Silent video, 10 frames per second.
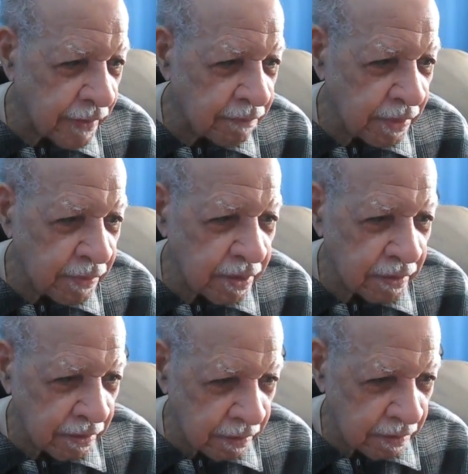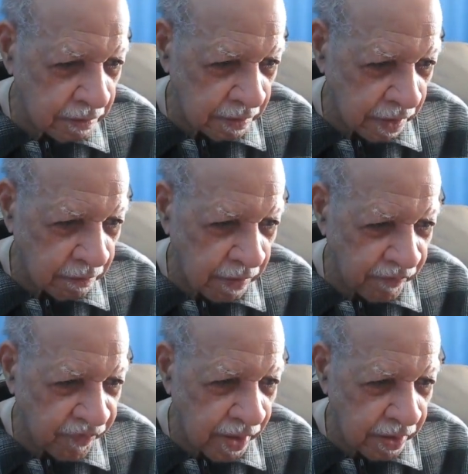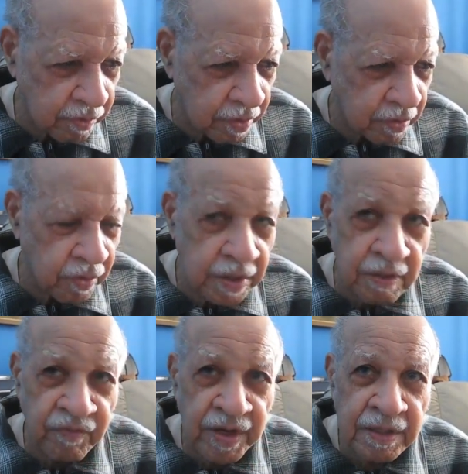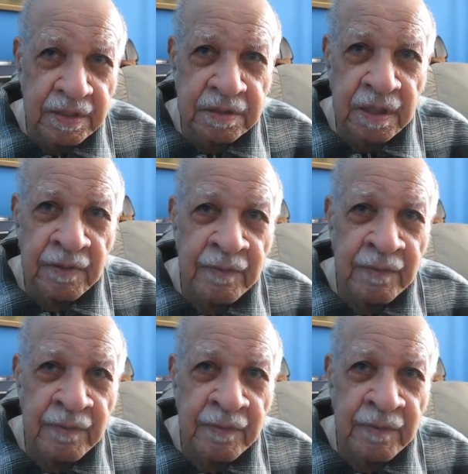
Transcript: my mother and my father was great evangelists.